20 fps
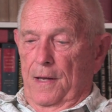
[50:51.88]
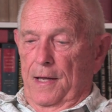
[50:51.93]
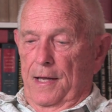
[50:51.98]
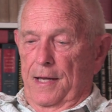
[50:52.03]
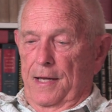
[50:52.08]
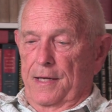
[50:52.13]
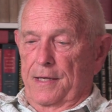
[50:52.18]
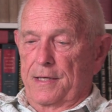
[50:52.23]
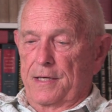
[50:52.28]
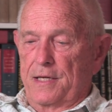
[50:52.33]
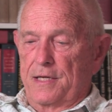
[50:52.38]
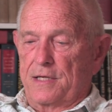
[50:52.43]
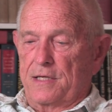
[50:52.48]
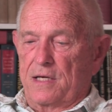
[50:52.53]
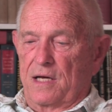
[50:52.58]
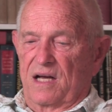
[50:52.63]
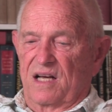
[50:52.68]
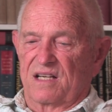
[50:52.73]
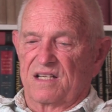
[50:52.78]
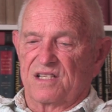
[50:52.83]
And he
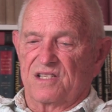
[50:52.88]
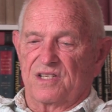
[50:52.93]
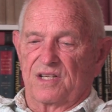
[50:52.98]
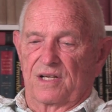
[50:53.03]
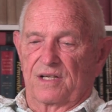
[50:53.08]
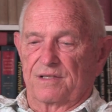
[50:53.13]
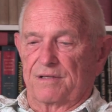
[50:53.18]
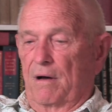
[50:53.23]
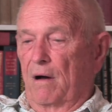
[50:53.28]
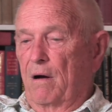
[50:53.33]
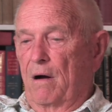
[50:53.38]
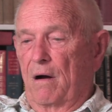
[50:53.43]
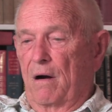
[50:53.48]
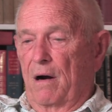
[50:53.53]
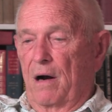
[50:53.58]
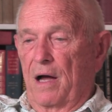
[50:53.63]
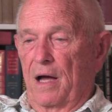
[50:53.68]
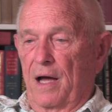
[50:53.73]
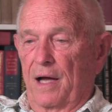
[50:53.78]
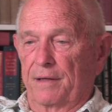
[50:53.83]
kind of says, all
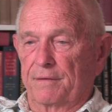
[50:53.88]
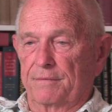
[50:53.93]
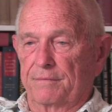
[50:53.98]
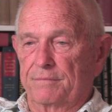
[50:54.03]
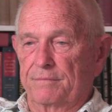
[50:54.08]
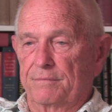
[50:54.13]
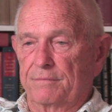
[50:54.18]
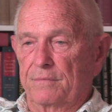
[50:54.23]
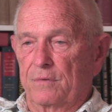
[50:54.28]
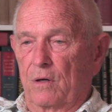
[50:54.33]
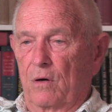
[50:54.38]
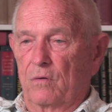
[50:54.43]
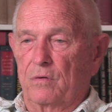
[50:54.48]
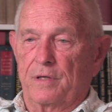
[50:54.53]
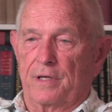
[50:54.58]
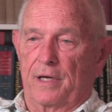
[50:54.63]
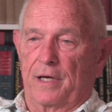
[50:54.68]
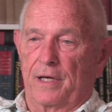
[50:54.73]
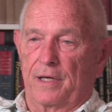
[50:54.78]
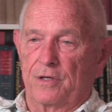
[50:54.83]
right,
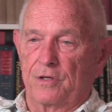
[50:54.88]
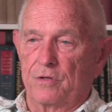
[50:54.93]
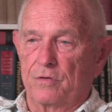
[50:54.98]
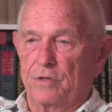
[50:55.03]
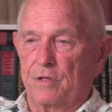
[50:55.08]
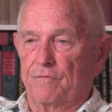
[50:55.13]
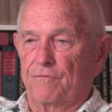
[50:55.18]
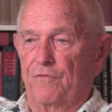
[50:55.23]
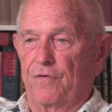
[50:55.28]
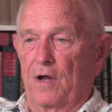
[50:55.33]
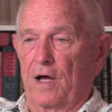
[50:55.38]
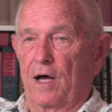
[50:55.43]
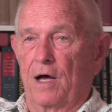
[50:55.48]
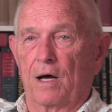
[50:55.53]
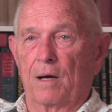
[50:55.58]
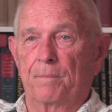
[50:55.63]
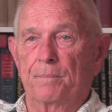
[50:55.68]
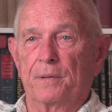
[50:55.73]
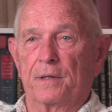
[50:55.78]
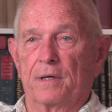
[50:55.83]
okay, you can fly
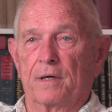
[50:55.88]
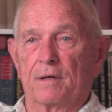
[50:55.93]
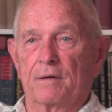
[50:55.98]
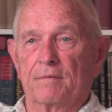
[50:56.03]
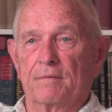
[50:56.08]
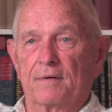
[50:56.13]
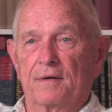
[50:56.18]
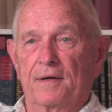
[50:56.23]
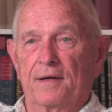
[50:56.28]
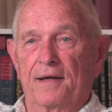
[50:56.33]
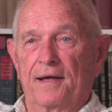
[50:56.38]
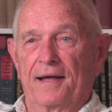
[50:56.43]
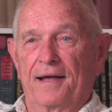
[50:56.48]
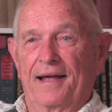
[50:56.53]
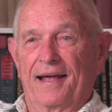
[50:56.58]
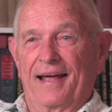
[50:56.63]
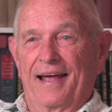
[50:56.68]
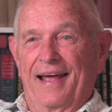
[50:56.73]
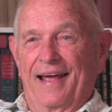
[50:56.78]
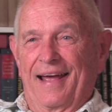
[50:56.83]
up here.
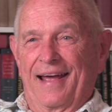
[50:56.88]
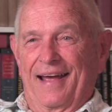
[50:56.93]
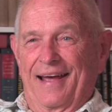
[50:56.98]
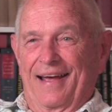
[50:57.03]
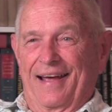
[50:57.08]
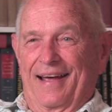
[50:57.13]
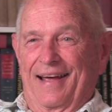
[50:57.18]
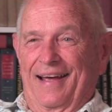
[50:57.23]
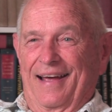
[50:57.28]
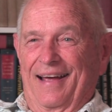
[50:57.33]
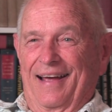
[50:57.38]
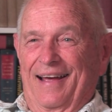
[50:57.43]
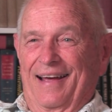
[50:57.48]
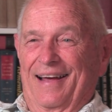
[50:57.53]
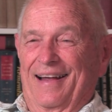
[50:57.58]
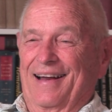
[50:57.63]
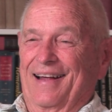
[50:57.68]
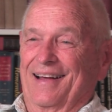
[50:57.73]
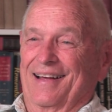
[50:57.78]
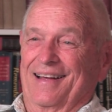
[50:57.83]

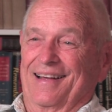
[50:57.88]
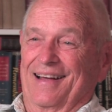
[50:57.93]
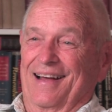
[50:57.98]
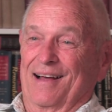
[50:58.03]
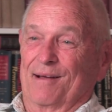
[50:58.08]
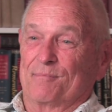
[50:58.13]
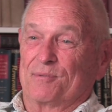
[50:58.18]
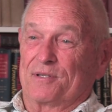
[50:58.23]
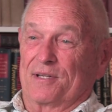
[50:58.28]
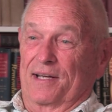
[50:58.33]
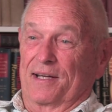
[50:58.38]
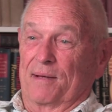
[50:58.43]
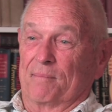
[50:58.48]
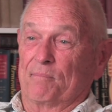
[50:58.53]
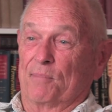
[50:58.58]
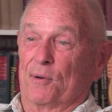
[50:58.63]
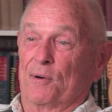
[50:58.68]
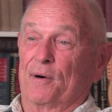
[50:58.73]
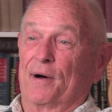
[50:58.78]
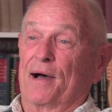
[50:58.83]
And I'm
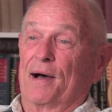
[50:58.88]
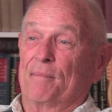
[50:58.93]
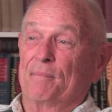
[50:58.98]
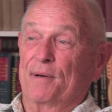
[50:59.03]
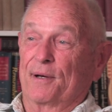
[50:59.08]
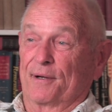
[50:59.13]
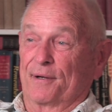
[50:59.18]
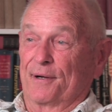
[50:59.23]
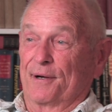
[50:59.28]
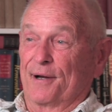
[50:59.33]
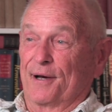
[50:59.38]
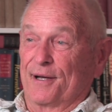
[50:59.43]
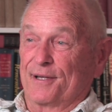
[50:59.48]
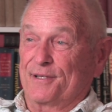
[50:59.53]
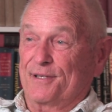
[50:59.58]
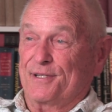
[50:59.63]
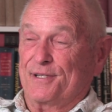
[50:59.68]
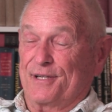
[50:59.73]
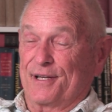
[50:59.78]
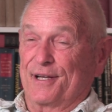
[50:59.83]
saying, boy, I better
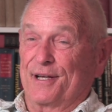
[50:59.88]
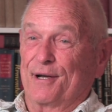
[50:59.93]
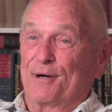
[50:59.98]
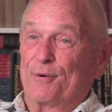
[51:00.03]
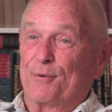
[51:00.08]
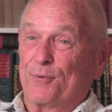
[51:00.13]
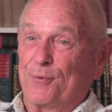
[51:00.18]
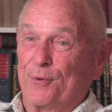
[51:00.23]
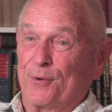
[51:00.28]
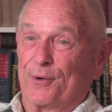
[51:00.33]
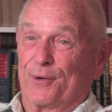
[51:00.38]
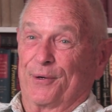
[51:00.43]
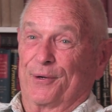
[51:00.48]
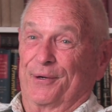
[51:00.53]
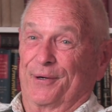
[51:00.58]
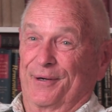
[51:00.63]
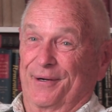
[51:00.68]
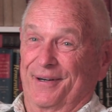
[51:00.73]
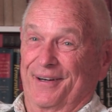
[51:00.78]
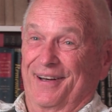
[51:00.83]
not say a
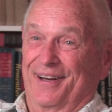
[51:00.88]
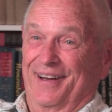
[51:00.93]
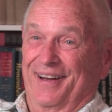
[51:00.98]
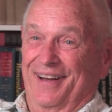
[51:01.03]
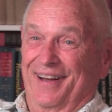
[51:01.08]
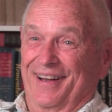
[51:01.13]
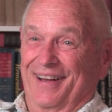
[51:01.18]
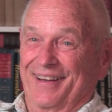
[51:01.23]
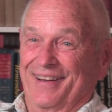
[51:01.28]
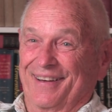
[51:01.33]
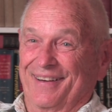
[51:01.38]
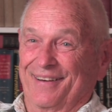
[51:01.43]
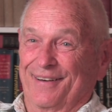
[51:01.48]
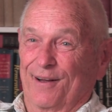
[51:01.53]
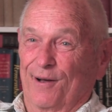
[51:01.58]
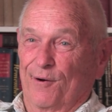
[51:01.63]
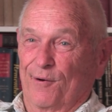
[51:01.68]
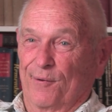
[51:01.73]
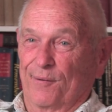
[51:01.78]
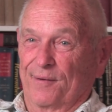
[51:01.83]
word, you
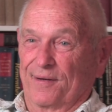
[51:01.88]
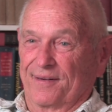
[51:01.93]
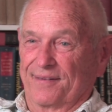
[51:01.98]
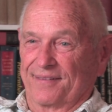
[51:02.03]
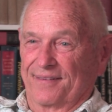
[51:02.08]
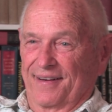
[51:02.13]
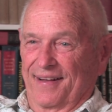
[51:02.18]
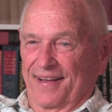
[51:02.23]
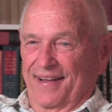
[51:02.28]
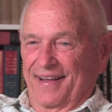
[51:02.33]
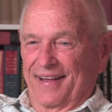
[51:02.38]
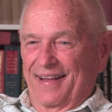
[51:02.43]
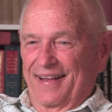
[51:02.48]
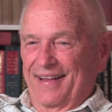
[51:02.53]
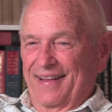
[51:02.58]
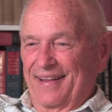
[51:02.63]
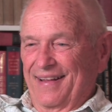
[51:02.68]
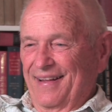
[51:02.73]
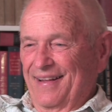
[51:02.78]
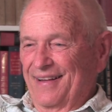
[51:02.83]
know. And
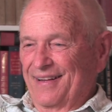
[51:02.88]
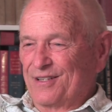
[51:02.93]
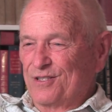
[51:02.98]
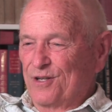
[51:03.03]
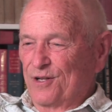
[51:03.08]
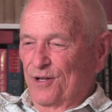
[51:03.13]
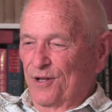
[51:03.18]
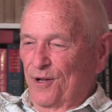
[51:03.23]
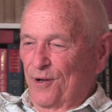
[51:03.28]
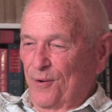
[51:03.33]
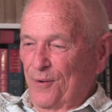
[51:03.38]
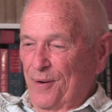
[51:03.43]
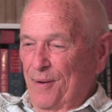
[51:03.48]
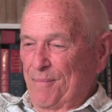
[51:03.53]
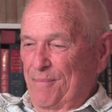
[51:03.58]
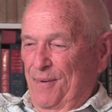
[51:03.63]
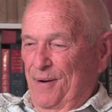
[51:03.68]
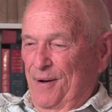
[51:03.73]
lo and